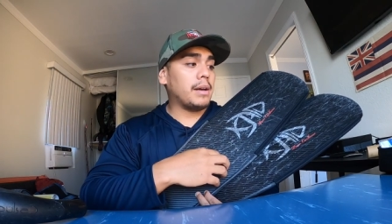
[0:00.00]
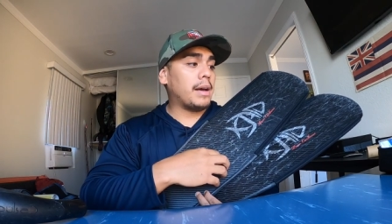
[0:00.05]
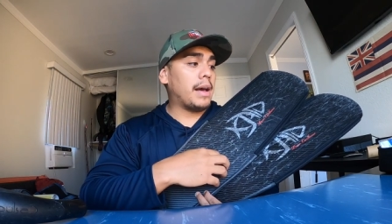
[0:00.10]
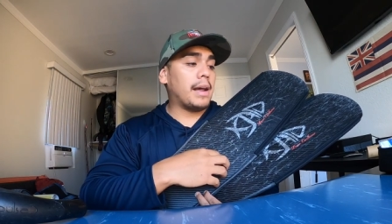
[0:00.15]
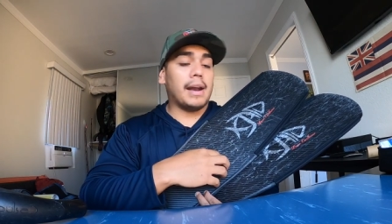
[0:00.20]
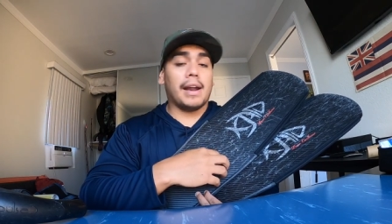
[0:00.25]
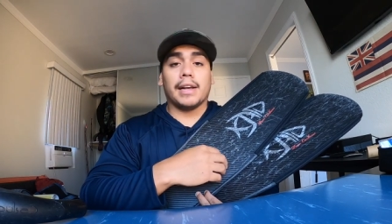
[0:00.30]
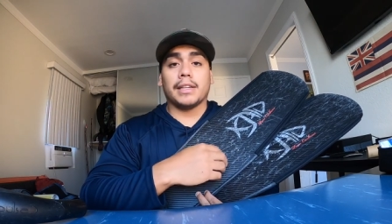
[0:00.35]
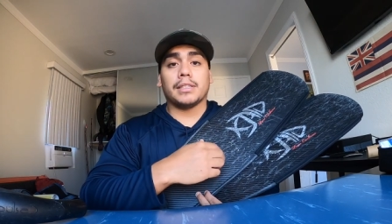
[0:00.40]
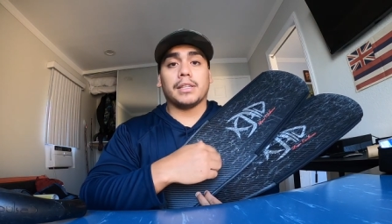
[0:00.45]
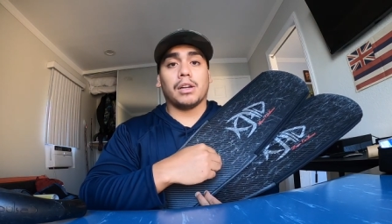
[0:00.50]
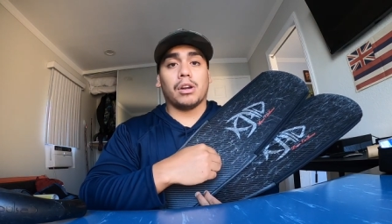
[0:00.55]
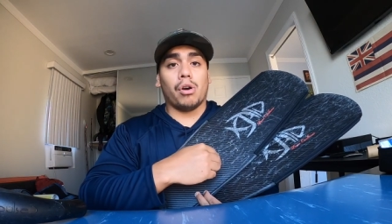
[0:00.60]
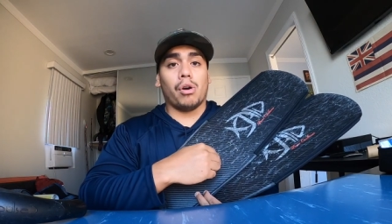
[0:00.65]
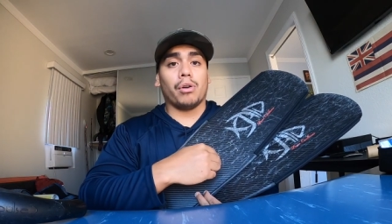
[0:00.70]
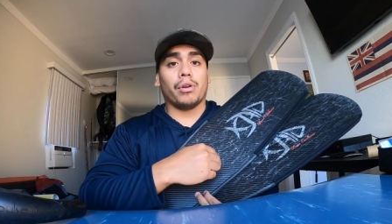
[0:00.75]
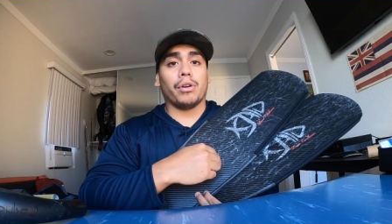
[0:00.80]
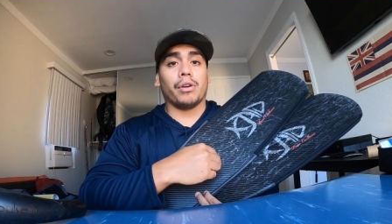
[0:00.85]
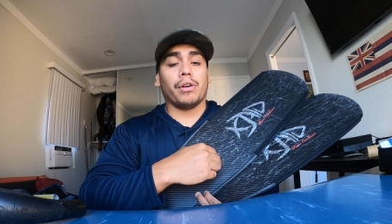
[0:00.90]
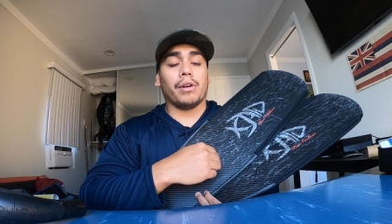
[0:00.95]
and lasting
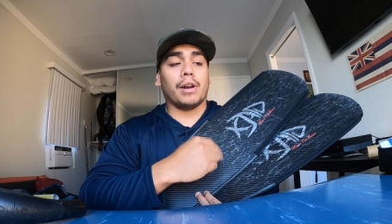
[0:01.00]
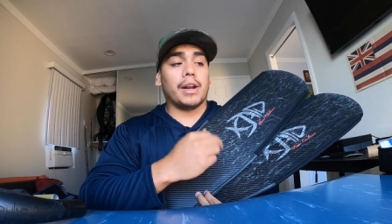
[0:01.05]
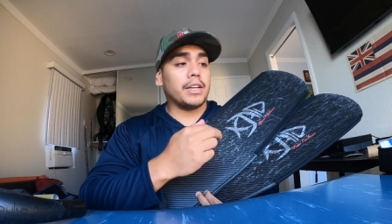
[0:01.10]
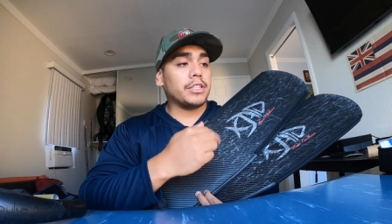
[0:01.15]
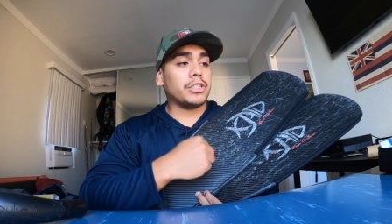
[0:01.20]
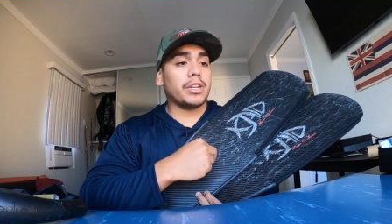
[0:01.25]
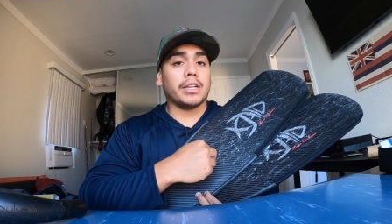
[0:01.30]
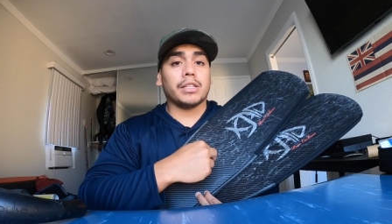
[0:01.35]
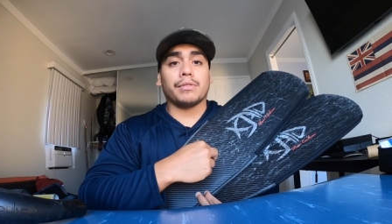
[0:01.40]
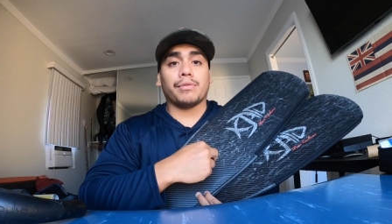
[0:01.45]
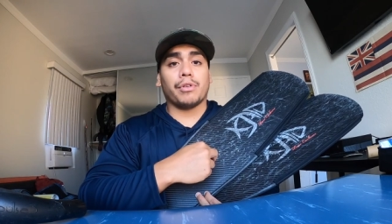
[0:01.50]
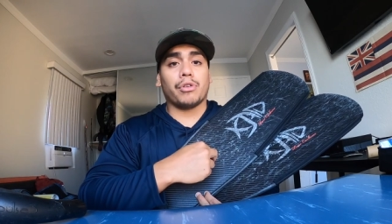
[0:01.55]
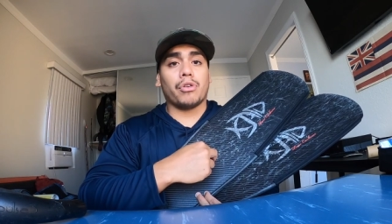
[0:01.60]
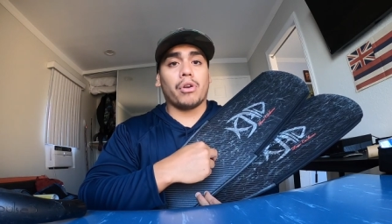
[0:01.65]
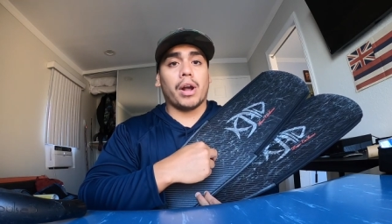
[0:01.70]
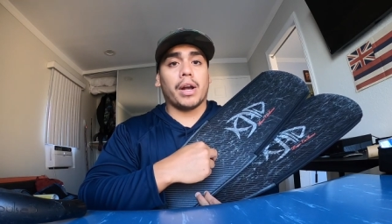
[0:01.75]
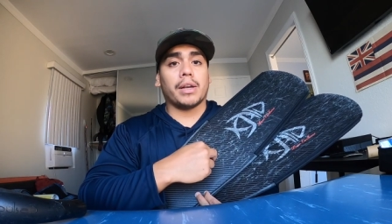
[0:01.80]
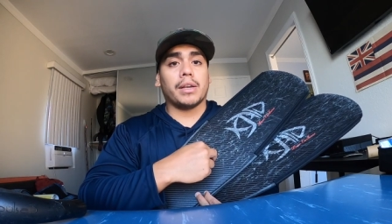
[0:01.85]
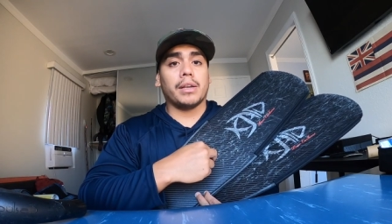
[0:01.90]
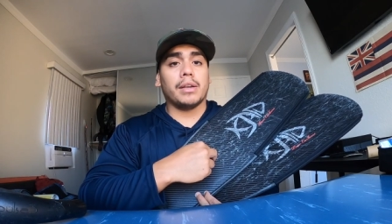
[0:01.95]
longer. Less chance for
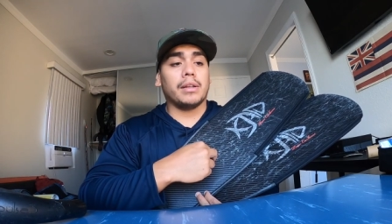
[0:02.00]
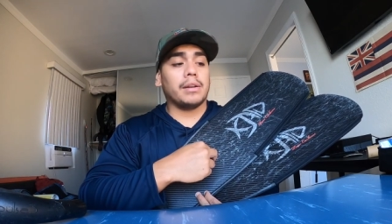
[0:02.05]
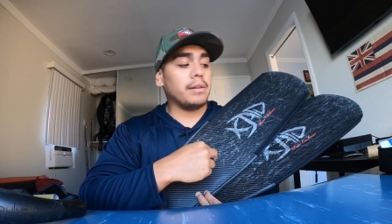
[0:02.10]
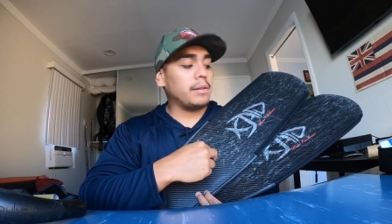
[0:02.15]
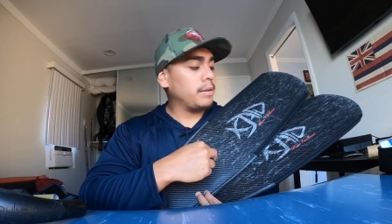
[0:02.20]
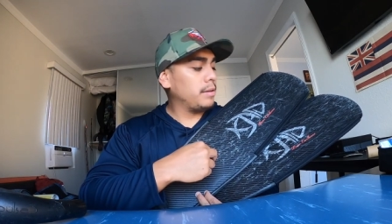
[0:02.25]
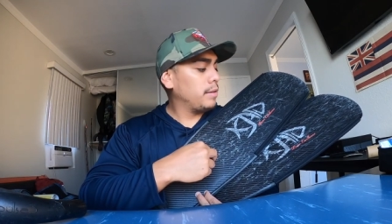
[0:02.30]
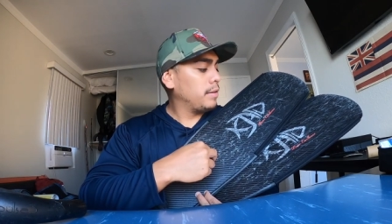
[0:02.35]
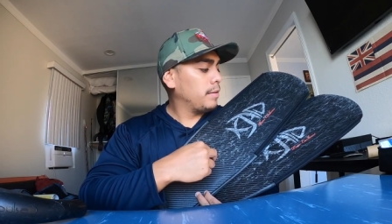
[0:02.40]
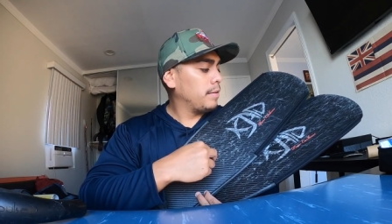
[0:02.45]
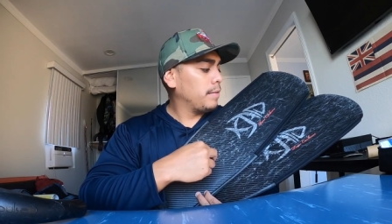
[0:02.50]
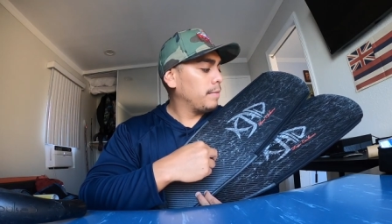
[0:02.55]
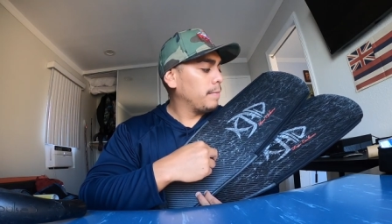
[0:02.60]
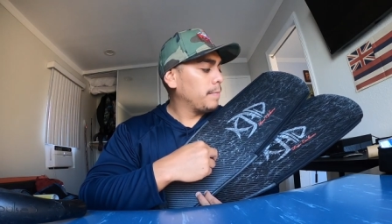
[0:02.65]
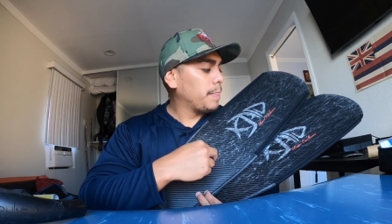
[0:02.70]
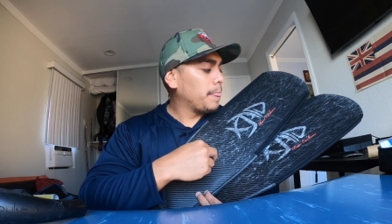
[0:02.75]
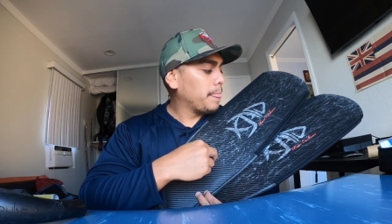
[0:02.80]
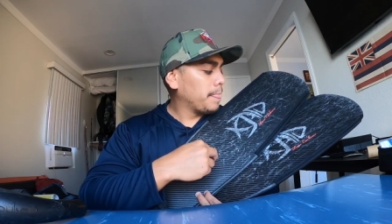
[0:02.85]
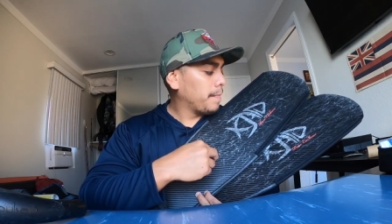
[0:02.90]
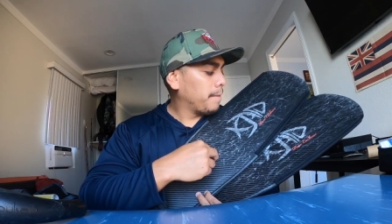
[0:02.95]
cracking.
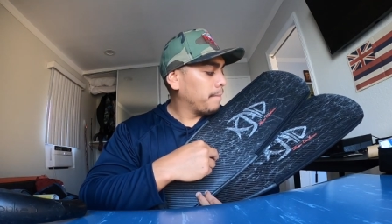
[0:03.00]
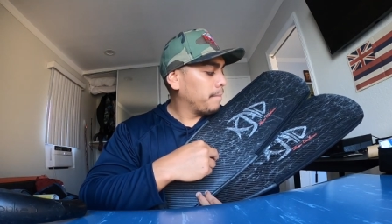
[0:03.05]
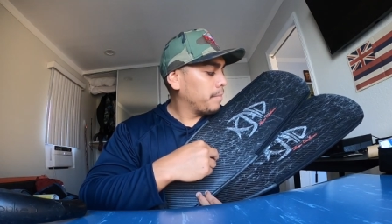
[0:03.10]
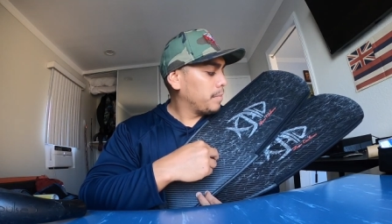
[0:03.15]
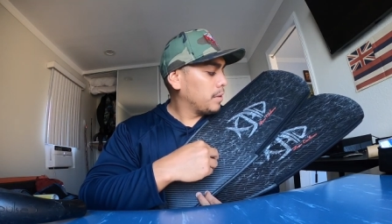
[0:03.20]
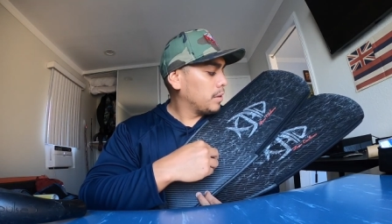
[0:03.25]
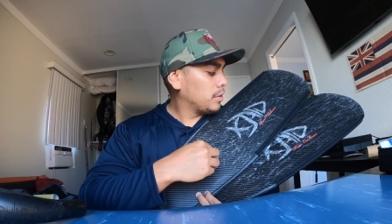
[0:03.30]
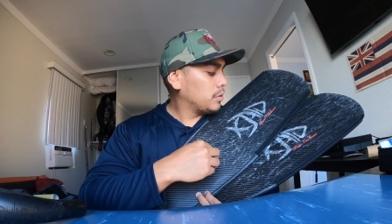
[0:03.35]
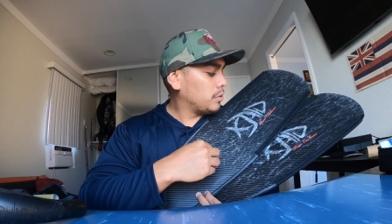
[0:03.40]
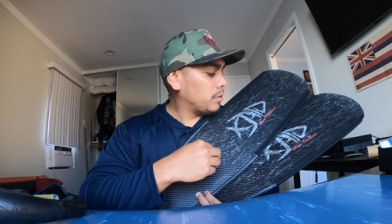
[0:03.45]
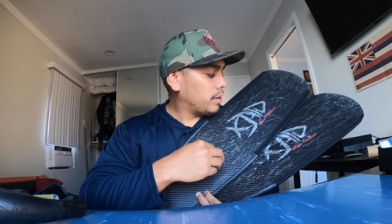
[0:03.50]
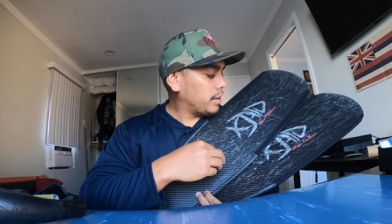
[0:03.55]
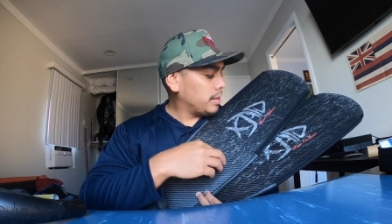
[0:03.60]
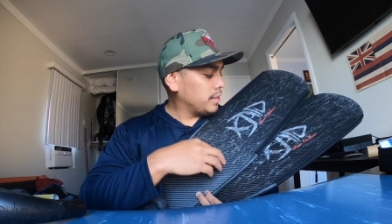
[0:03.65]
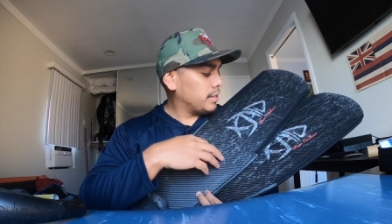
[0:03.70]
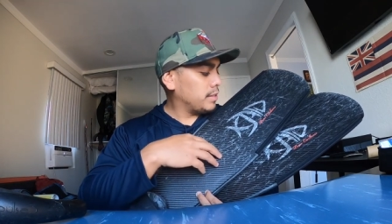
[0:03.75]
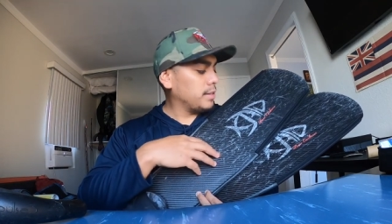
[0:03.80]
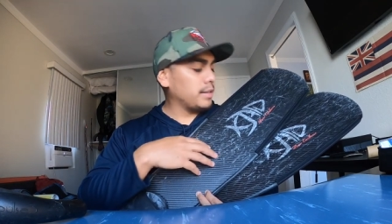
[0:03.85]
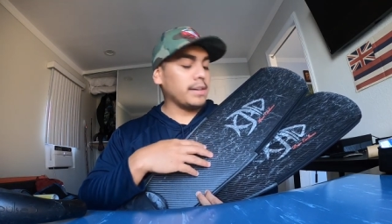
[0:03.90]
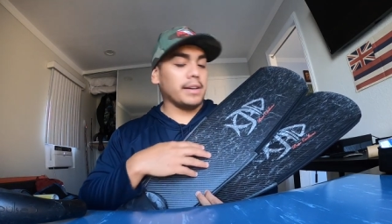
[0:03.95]
So you
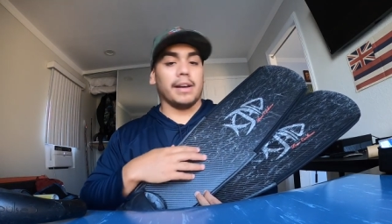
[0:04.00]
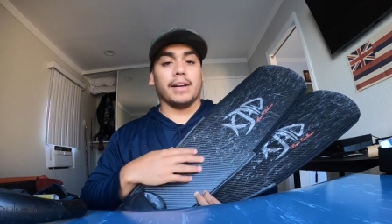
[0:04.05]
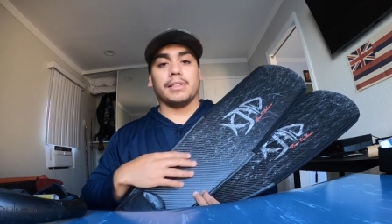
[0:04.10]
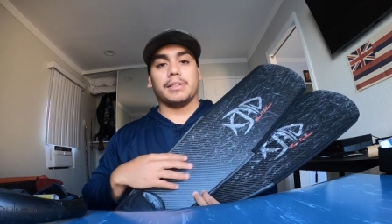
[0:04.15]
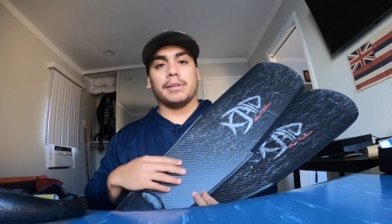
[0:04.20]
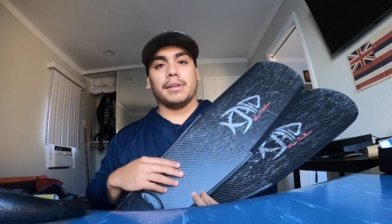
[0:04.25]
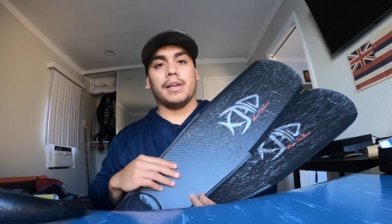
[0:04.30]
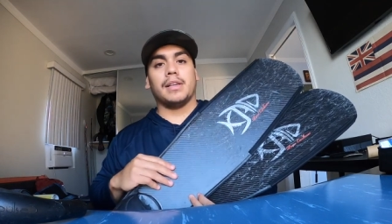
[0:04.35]
can see, yeah, it's,